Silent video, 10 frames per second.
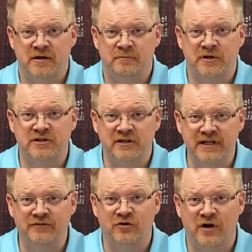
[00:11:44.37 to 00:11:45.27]
but
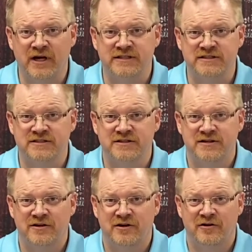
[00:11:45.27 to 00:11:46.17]
deliver us
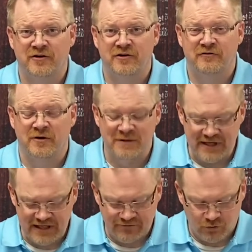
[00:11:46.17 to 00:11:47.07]
from
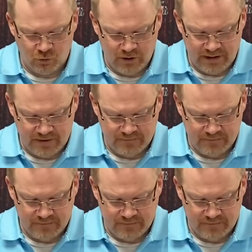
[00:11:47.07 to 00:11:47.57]
the evil one.